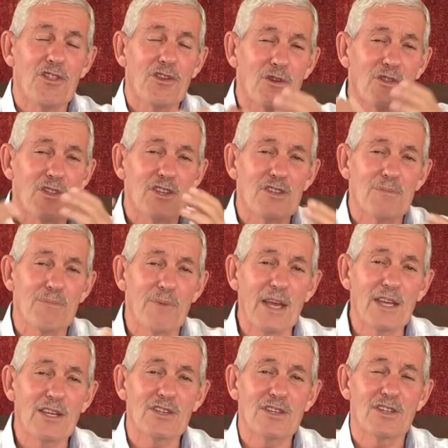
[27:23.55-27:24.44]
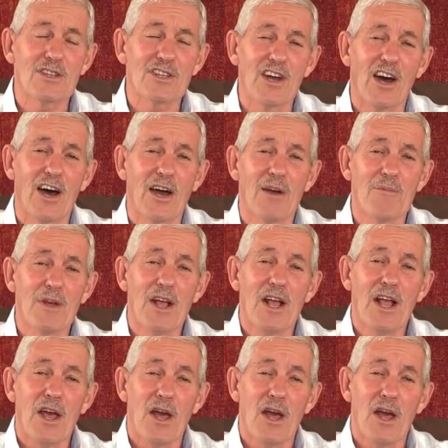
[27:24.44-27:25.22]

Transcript: through this patient time,